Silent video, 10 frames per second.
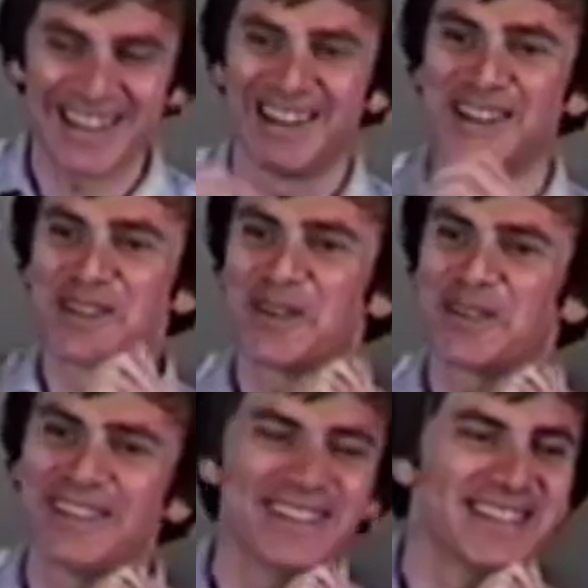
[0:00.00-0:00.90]
and I
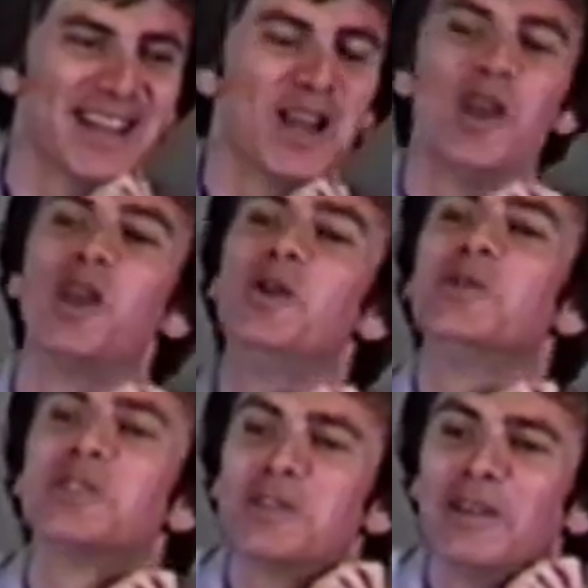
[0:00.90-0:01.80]
took this
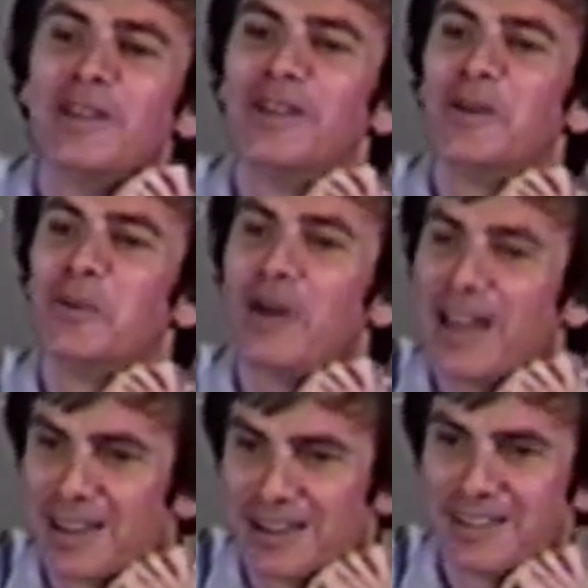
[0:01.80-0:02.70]
loose
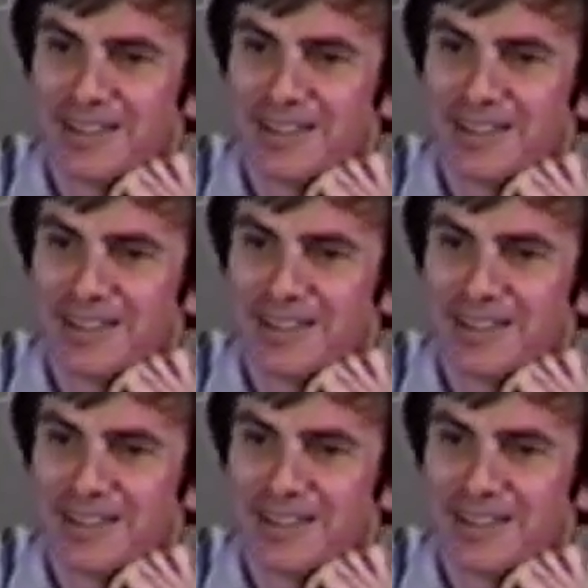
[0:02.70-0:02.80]
racket